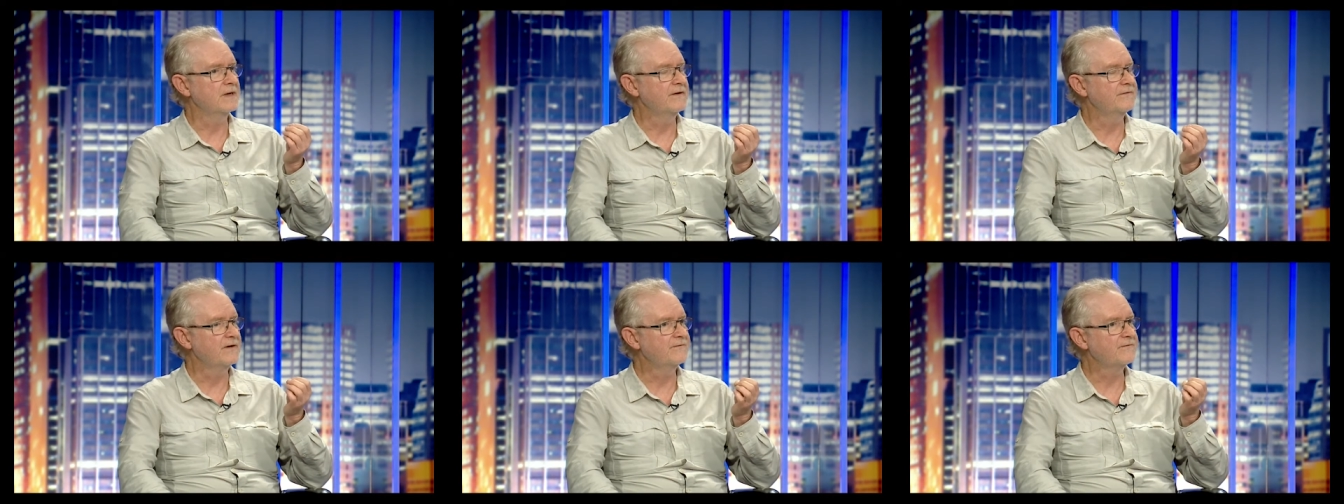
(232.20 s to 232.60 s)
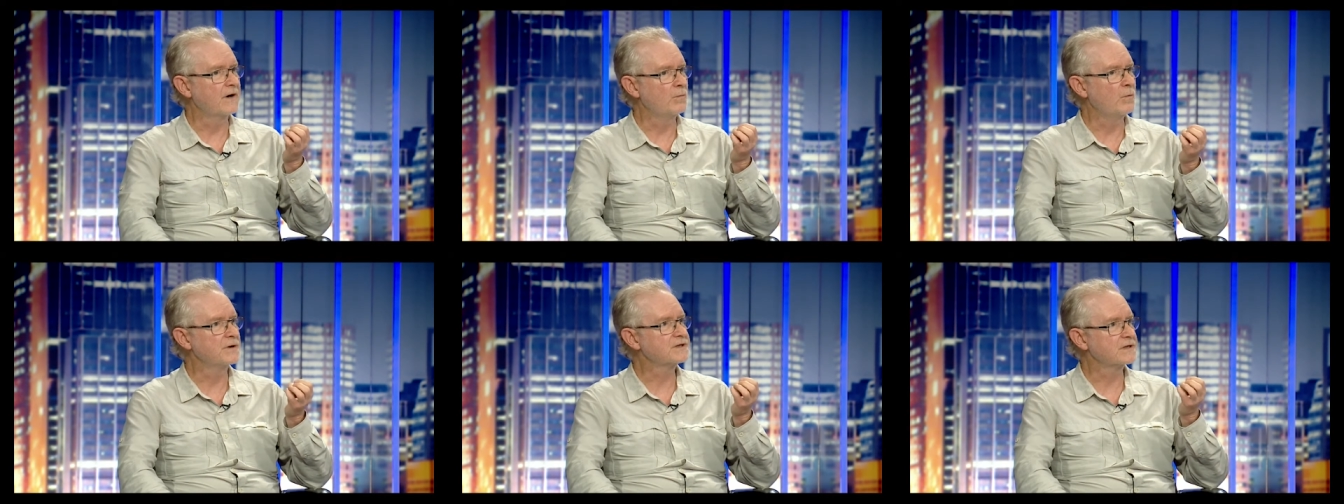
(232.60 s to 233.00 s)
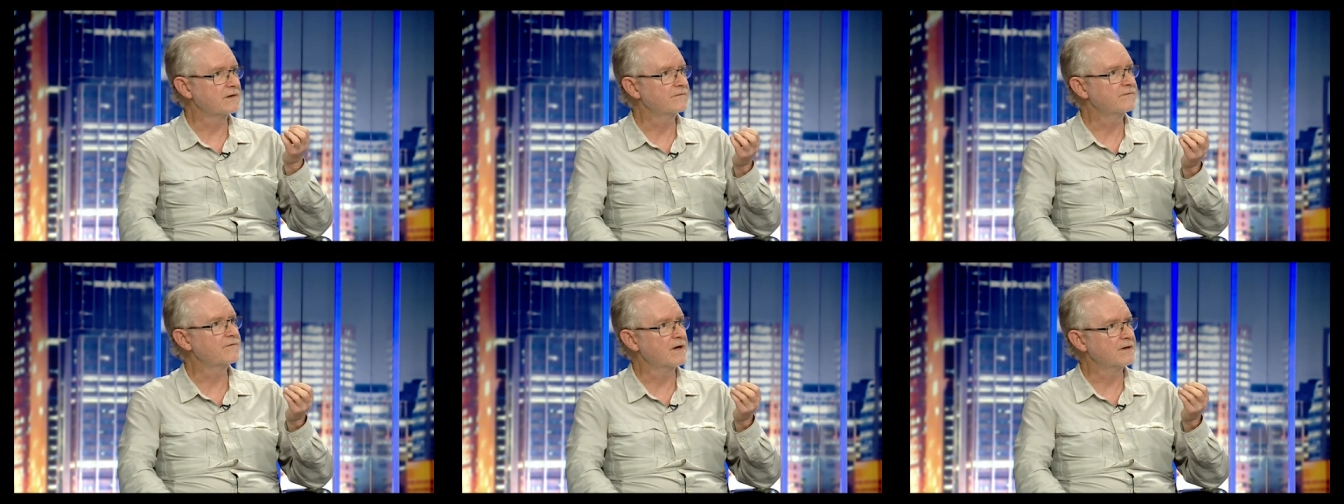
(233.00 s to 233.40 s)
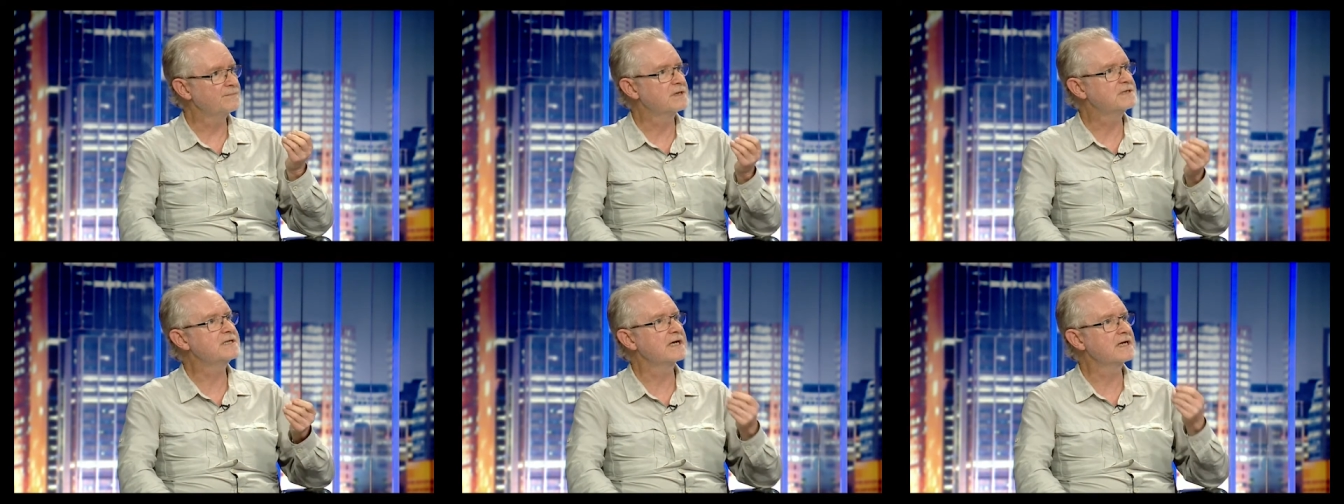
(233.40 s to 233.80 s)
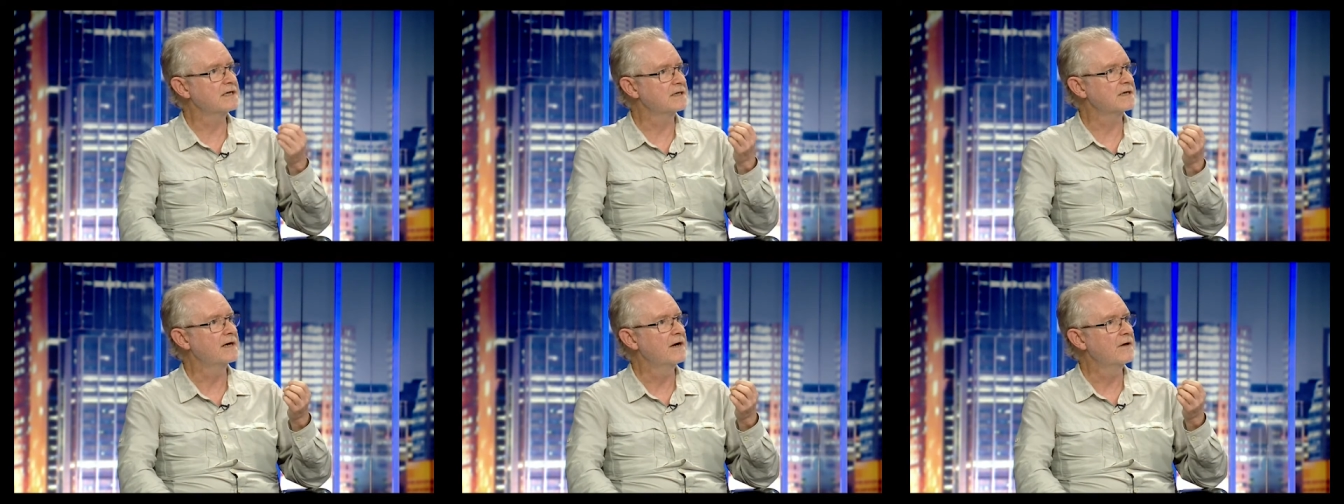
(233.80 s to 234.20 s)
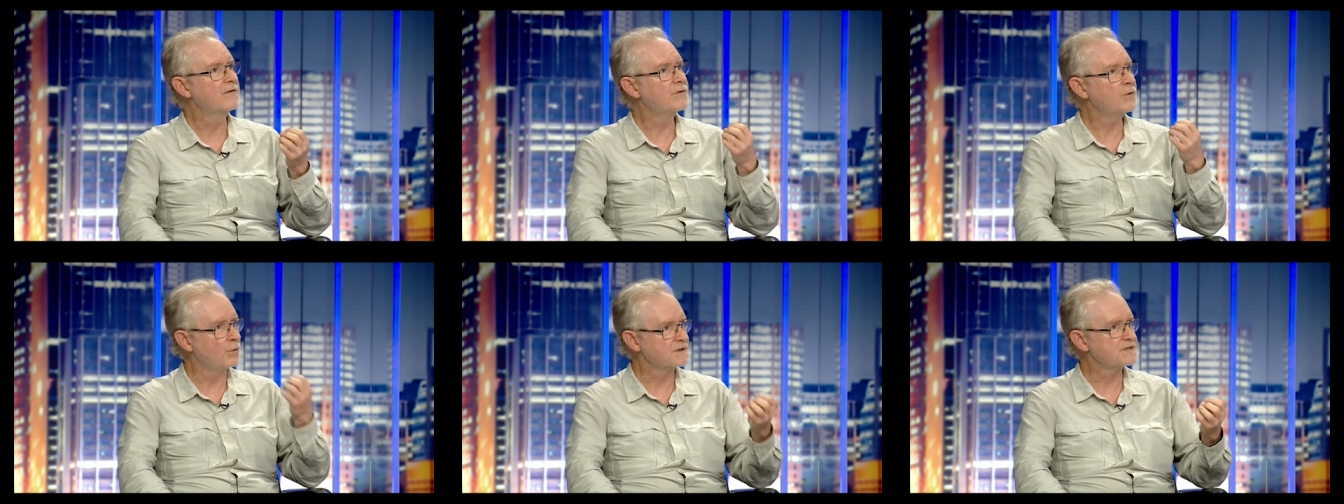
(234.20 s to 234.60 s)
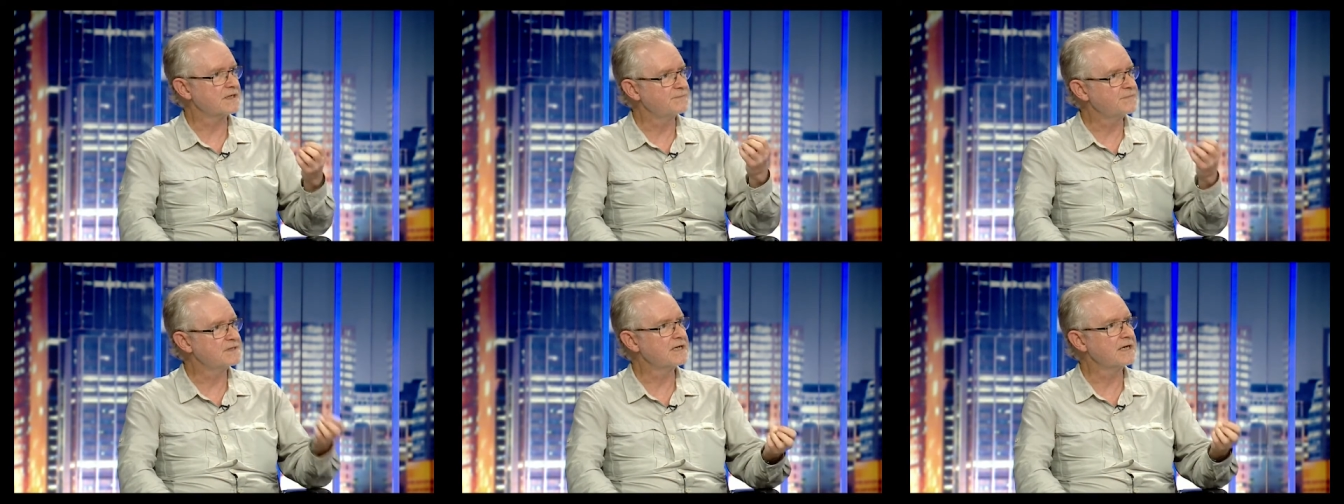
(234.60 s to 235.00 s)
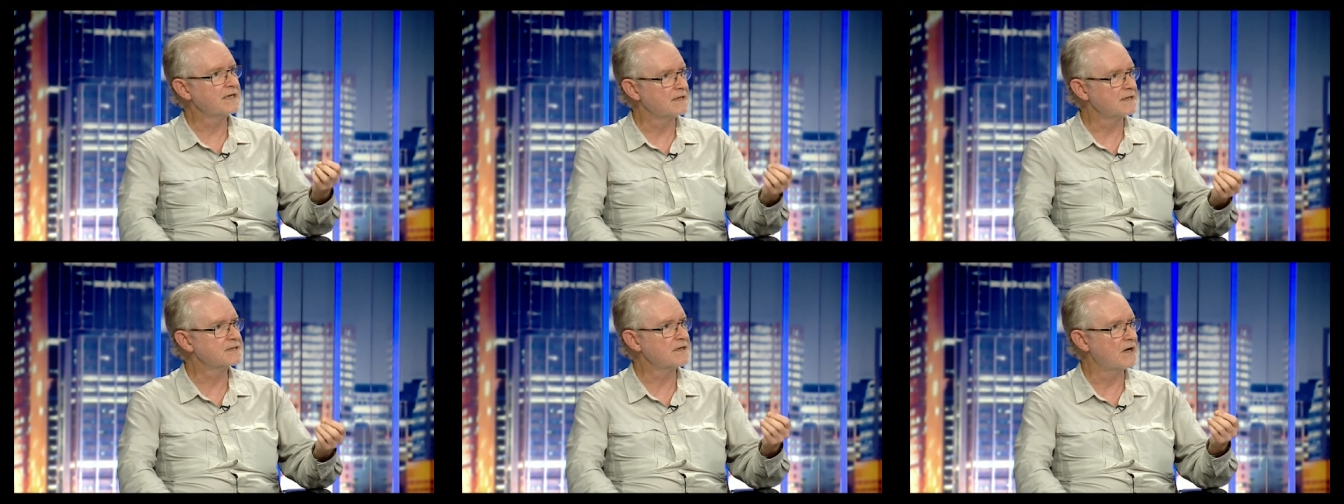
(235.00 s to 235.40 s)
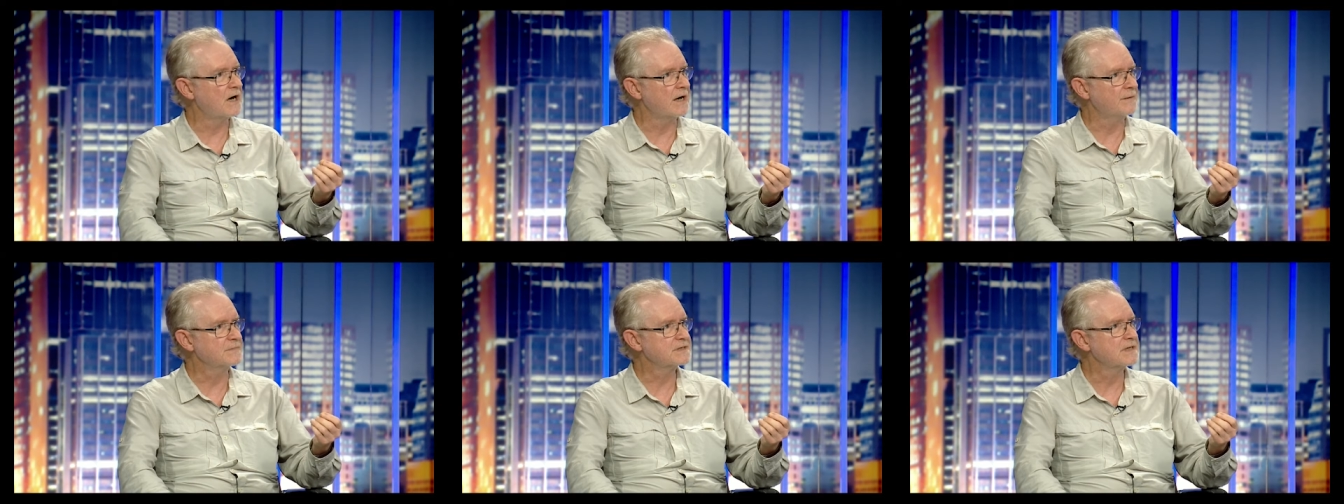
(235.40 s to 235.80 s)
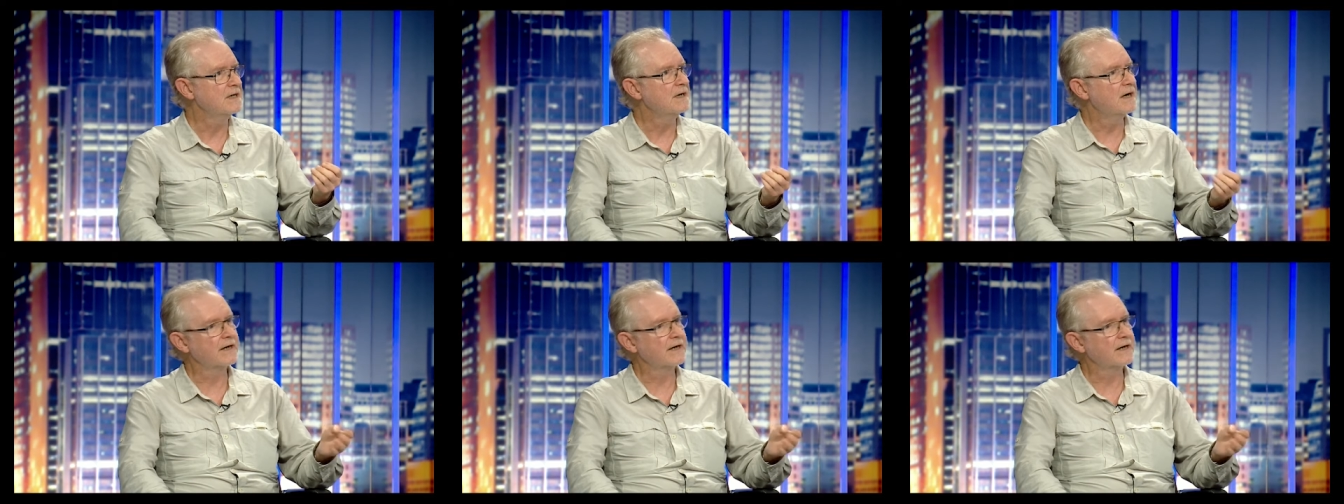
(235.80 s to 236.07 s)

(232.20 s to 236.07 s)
if I want to confront particular thoughts at particular times.